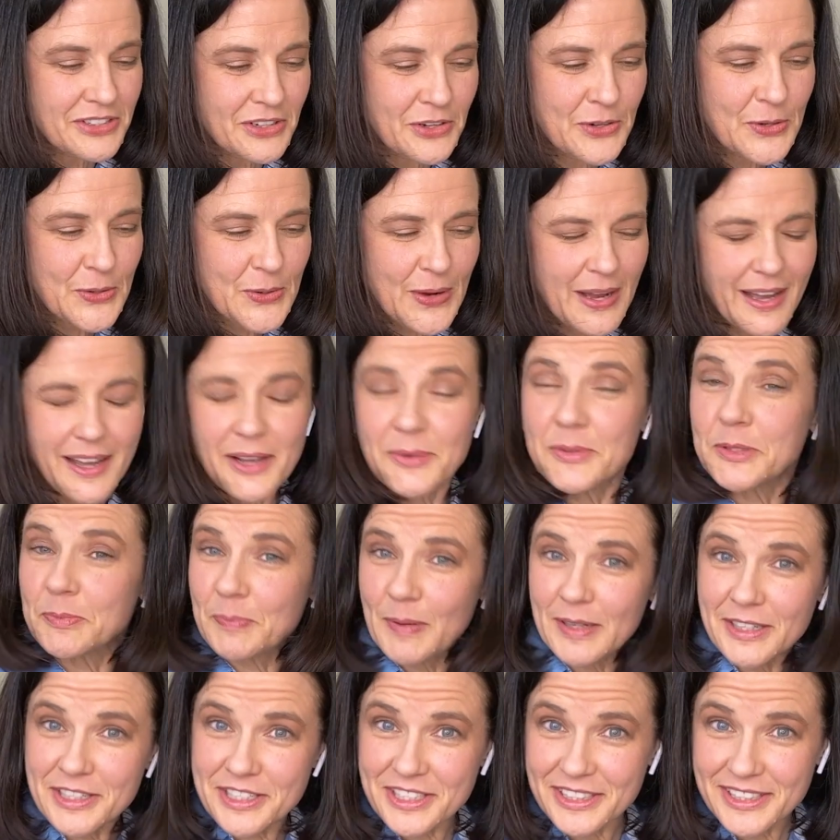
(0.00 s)
So I was
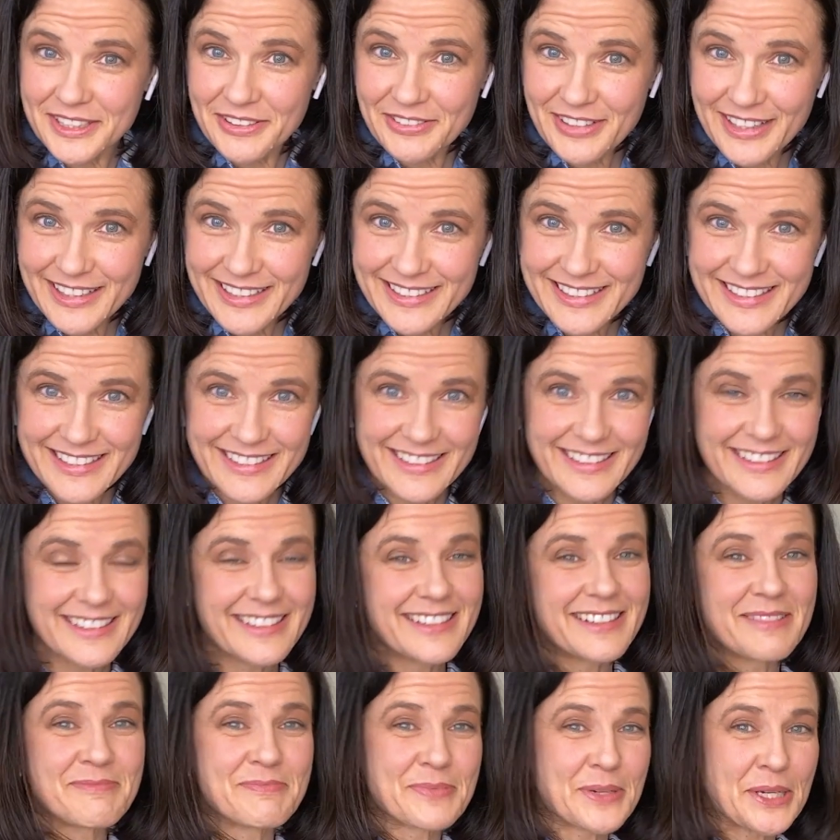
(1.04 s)
partially right,
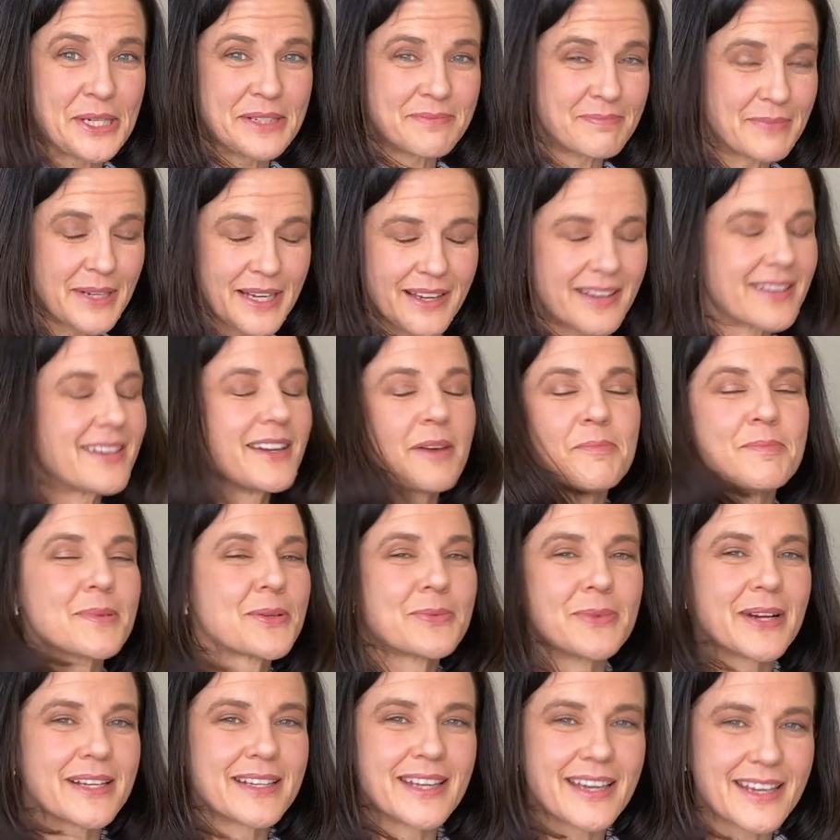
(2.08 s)
but my
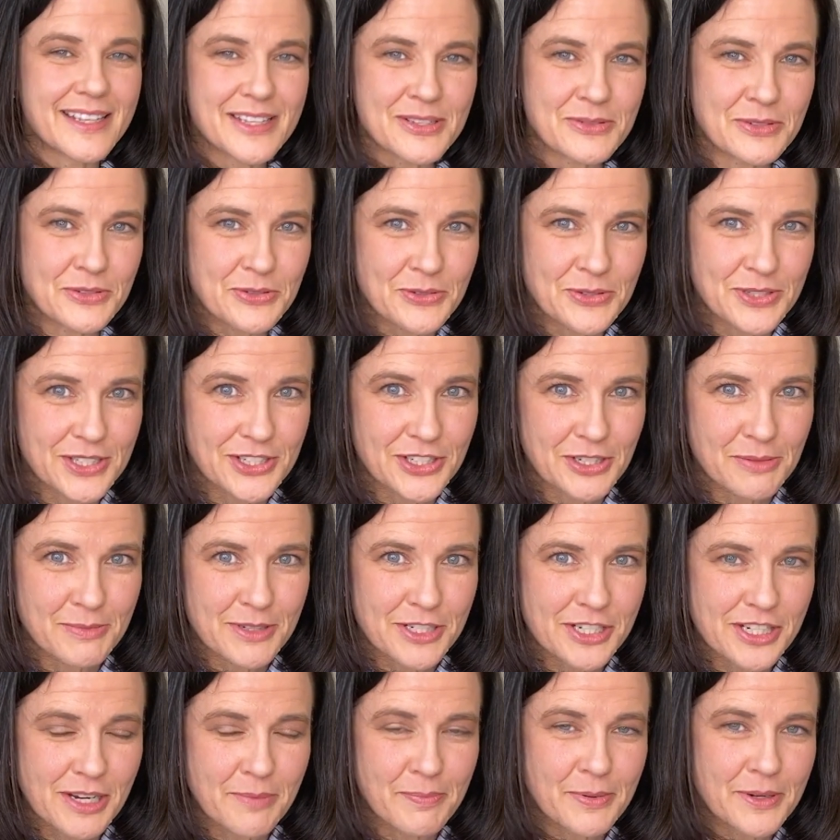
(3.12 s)
number one guess, which was
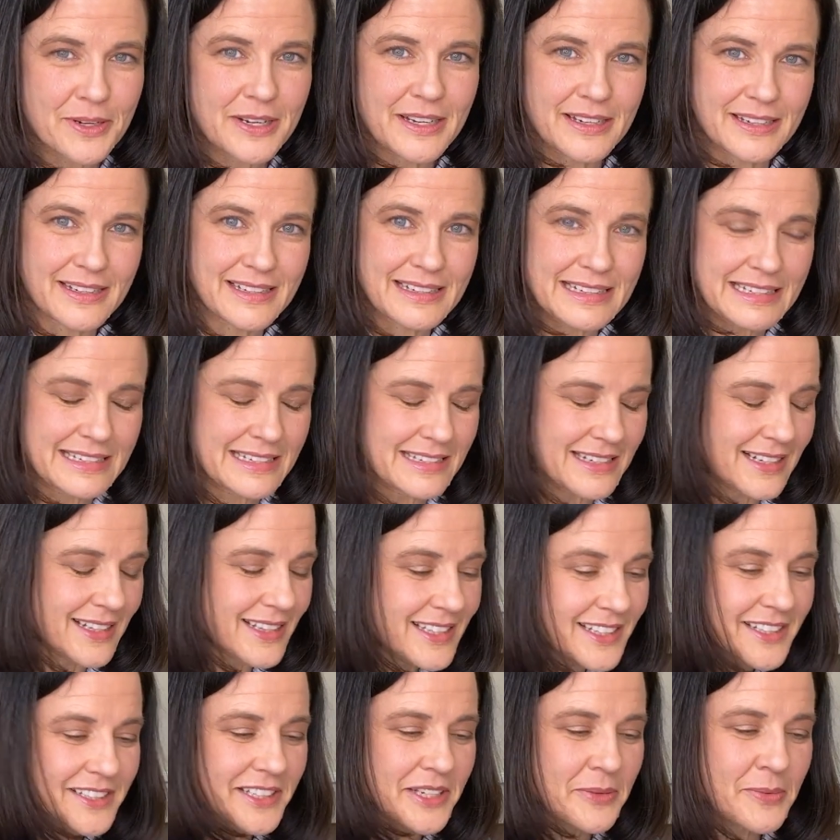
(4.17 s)
German Shepherd,
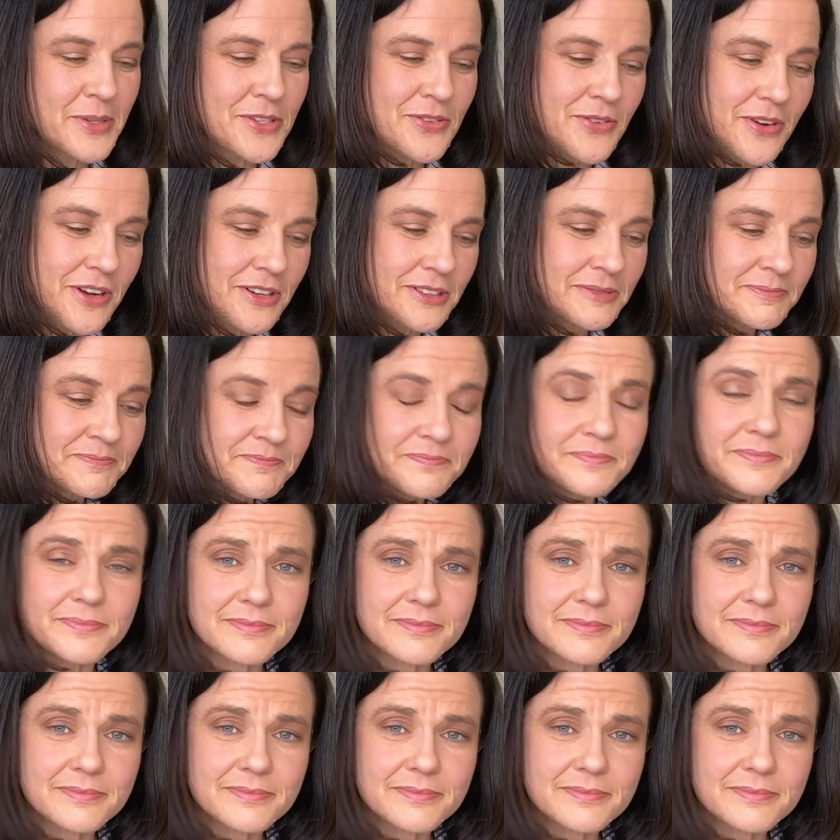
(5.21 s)
clearly was wrong.